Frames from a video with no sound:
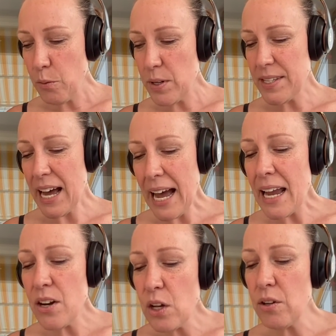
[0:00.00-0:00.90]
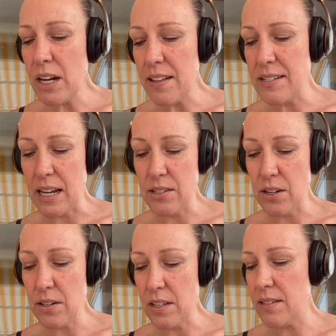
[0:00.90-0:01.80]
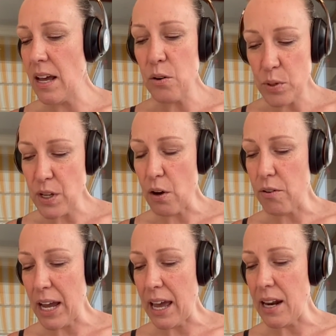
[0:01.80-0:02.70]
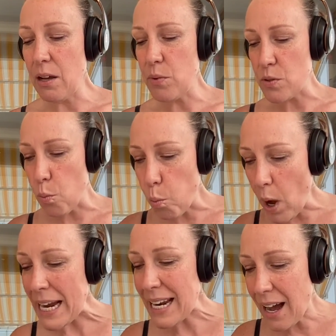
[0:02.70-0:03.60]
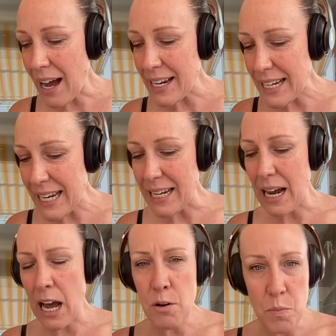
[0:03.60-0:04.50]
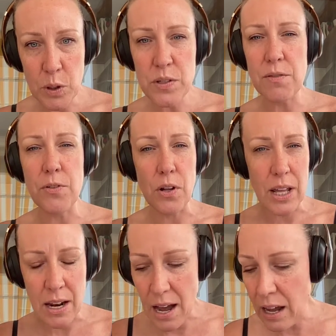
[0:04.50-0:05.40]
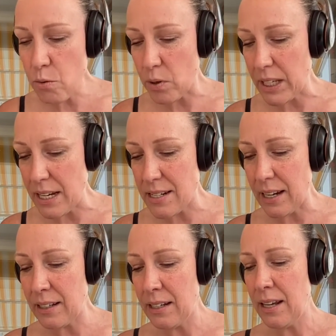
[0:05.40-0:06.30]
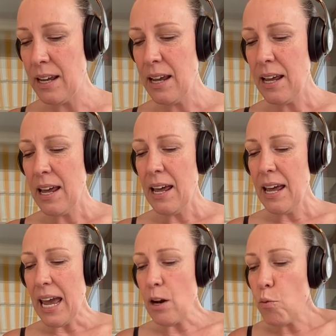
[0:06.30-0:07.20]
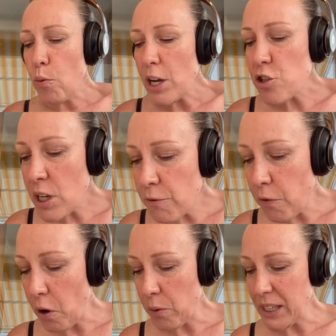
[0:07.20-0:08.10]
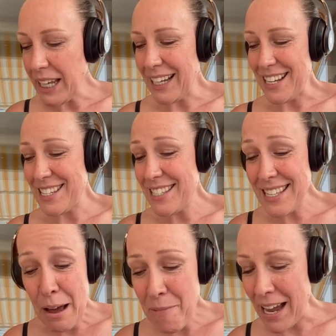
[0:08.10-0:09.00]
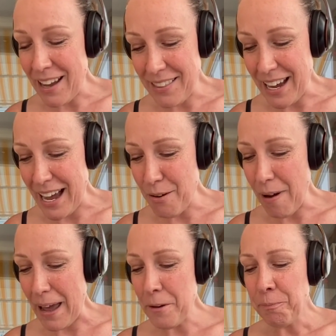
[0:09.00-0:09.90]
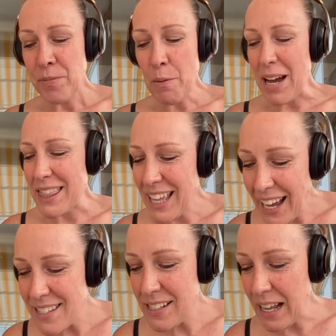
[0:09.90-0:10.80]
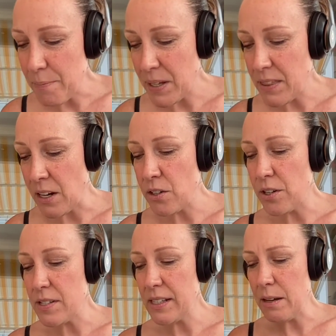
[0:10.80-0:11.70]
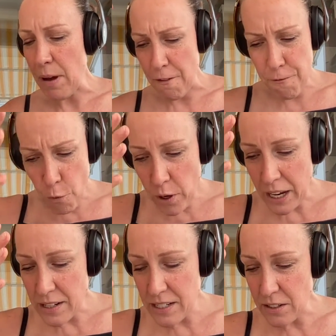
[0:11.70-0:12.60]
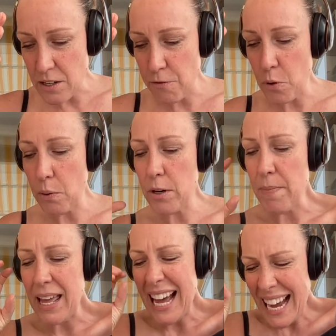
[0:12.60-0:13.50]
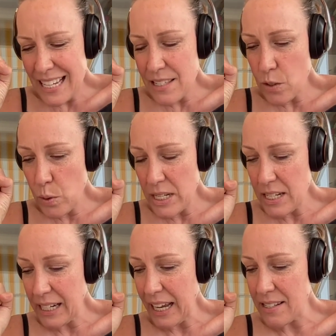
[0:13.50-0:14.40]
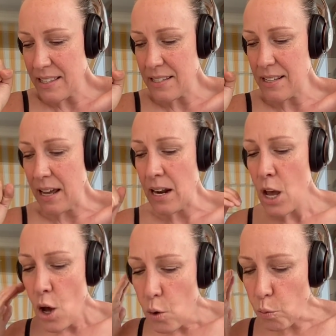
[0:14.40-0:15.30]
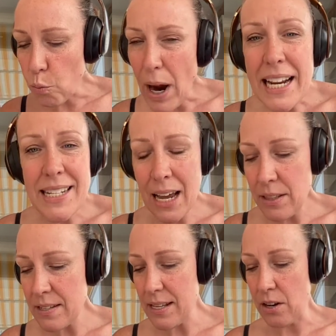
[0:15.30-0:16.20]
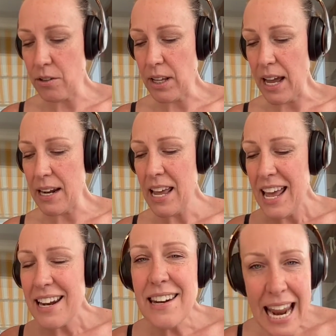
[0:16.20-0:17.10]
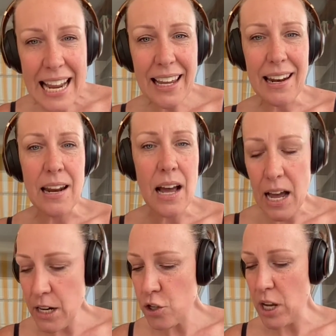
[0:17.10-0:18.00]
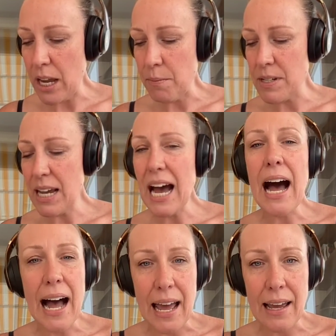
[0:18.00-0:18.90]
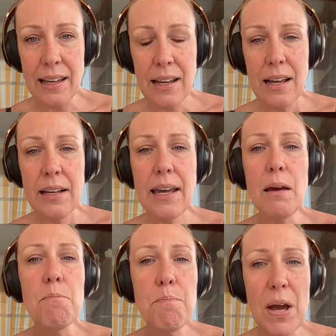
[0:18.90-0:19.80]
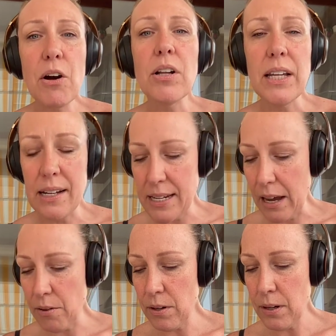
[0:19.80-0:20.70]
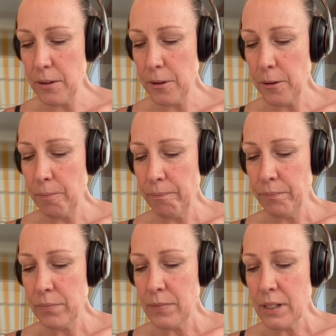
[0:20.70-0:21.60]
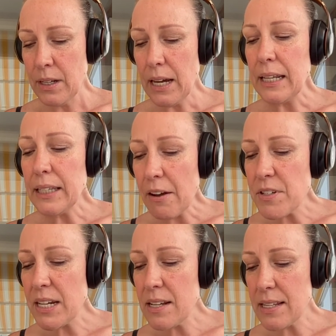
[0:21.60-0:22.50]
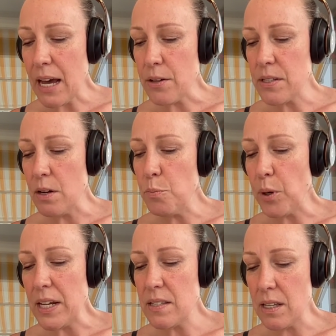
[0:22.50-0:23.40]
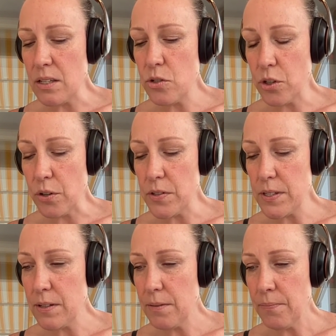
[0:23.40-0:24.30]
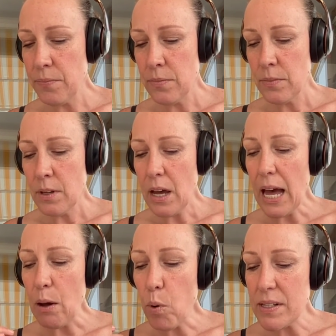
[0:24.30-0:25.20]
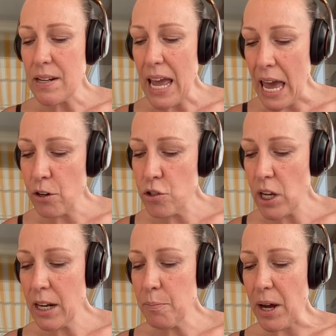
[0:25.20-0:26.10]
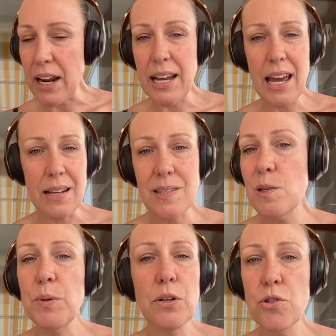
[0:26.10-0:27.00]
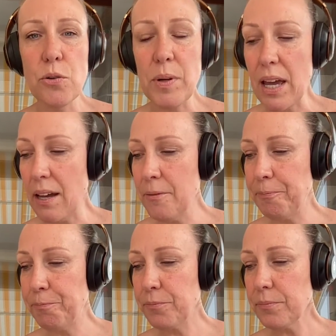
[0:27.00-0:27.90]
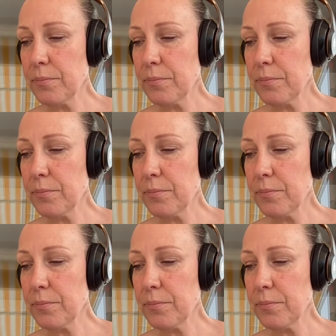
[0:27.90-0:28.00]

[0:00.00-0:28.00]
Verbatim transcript: It was high noon in the desert. The sun was overhead. It was white hot heat, unmerciful and unrelenting. And rushing forward like a semi on the highway, my thighs clapping thunderously, my forehead tilted forward, my eyes squinted against the sun, right down the center line, naked and unashamed, I came barreling down. I left Dana's house and embraced these truths. I was an energetic body and a spiritual being.